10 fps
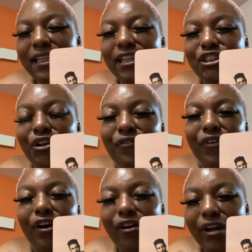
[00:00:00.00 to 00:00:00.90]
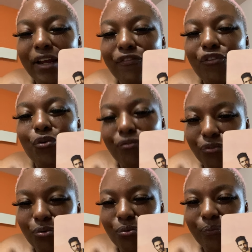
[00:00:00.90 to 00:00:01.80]
that you're very
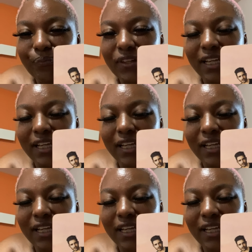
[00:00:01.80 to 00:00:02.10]
fruitful.